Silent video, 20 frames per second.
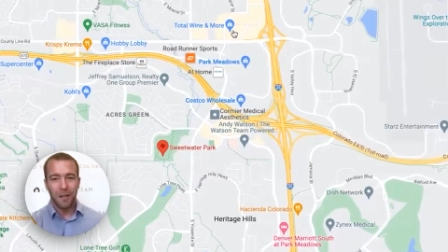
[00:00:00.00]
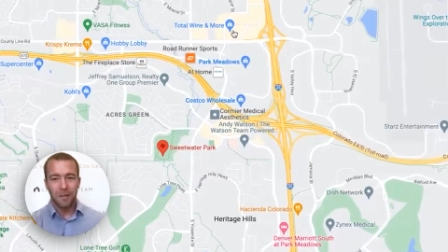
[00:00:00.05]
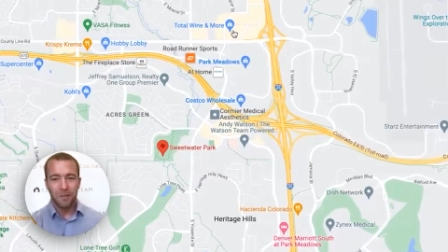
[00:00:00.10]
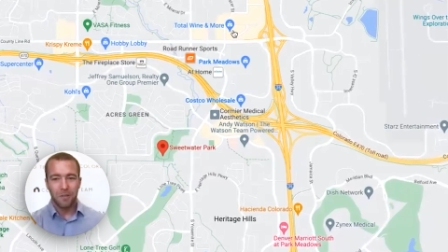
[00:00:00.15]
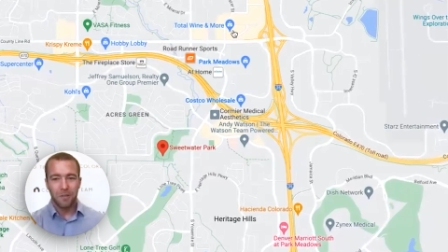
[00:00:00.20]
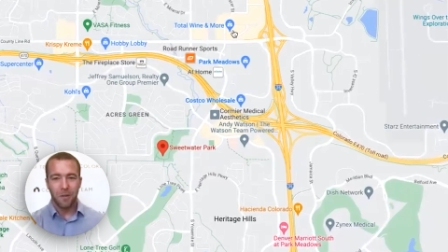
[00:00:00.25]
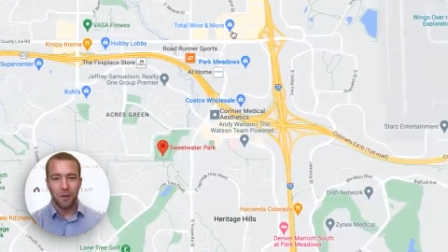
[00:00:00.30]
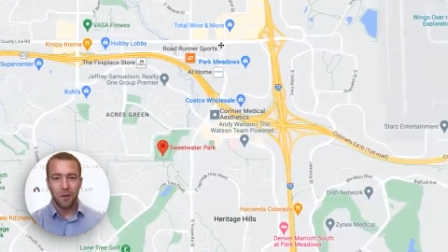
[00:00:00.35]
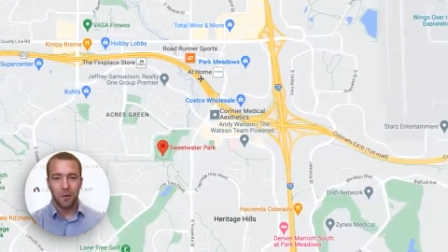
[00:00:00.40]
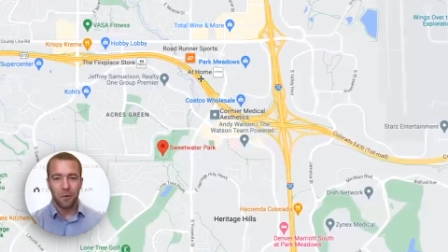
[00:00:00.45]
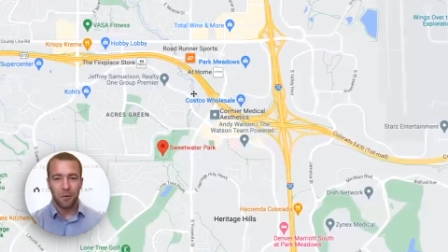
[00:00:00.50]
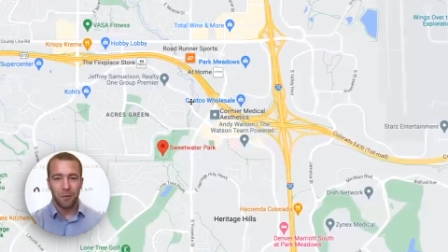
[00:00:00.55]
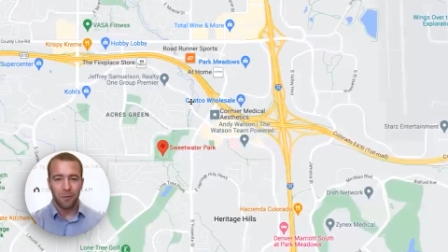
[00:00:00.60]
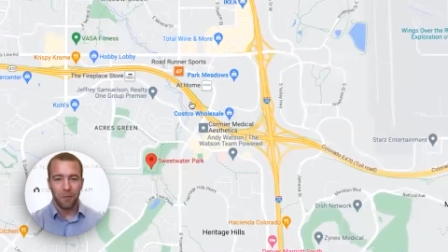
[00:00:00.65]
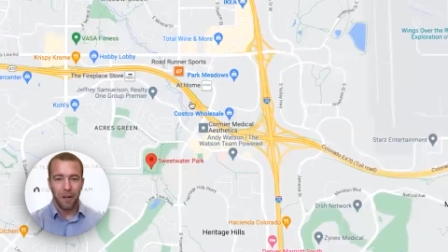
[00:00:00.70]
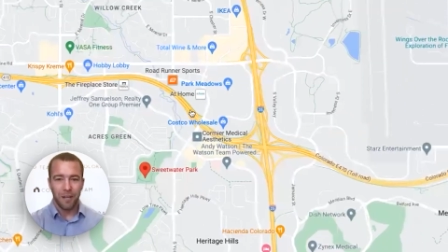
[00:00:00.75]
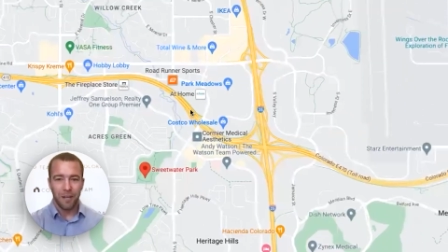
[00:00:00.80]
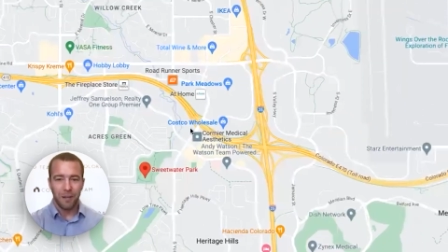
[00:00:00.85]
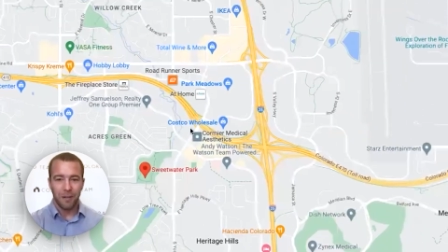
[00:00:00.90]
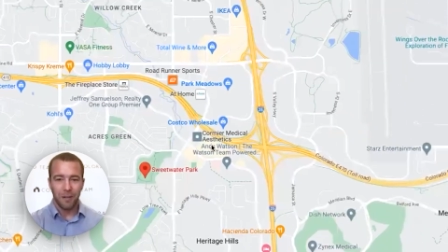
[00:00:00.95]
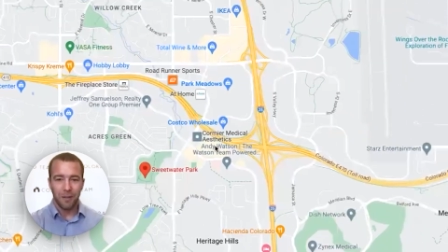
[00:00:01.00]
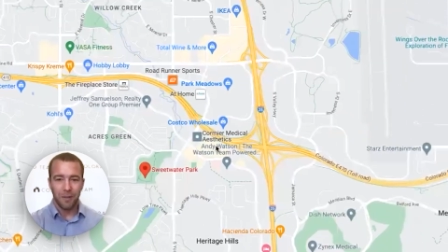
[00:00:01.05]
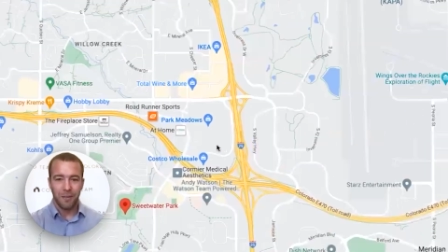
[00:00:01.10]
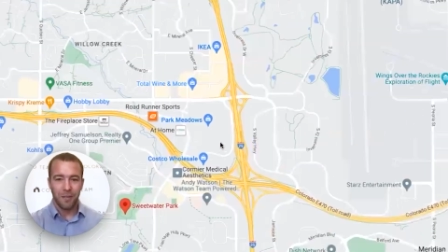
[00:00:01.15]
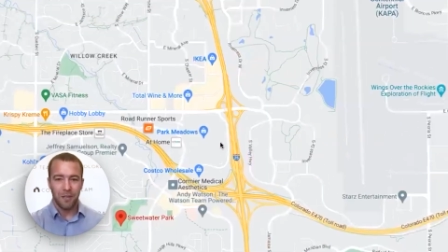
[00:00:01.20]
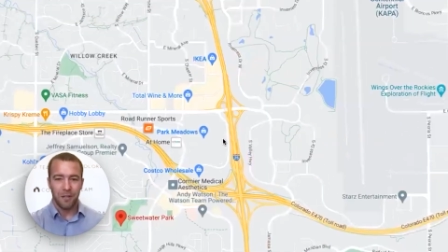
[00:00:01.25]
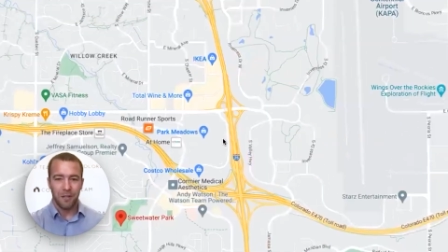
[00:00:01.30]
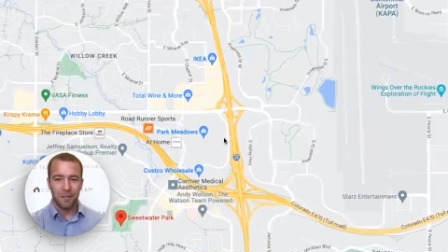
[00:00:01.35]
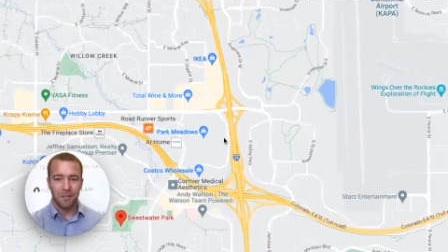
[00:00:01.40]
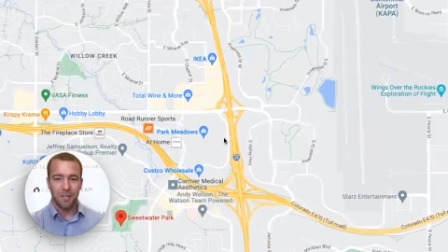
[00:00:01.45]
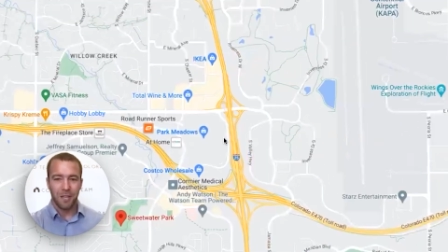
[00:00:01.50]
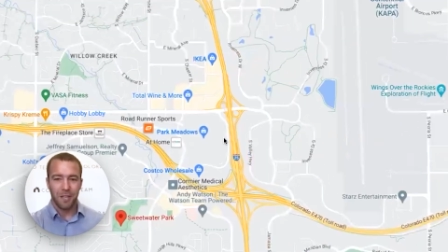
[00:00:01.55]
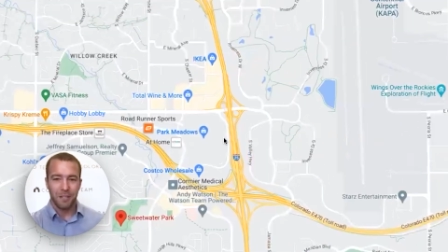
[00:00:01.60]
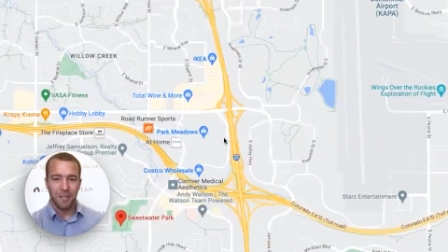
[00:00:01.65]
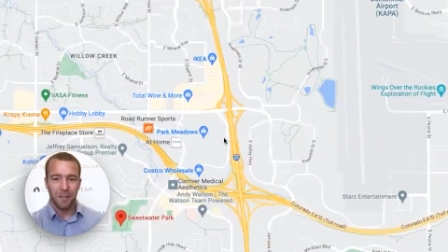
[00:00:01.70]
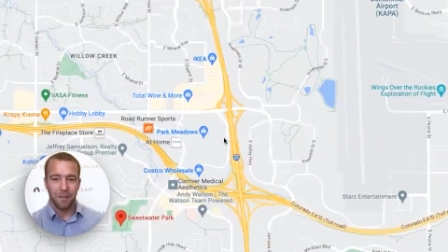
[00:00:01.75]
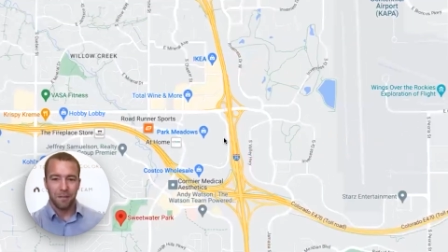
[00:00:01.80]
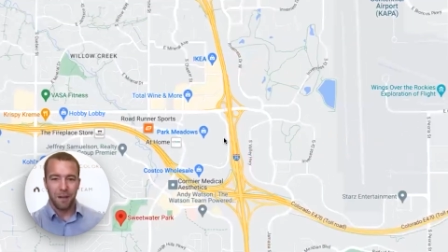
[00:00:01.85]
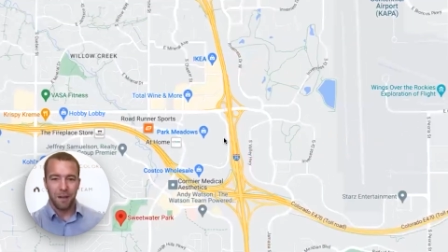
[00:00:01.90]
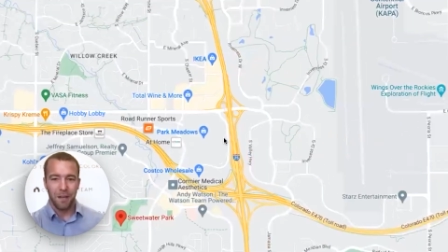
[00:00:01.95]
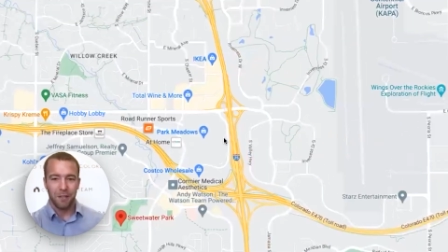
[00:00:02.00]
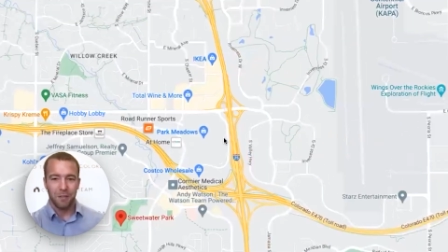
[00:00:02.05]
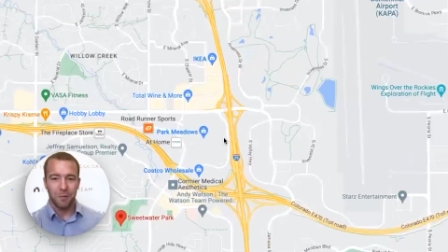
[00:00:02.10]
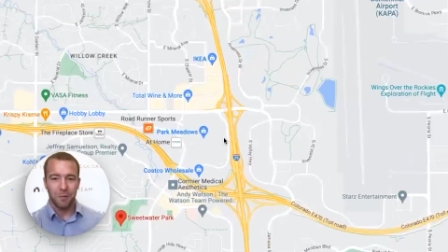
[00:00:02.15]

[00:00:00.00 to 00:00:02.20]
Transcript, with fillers: So, right here at the intersection of I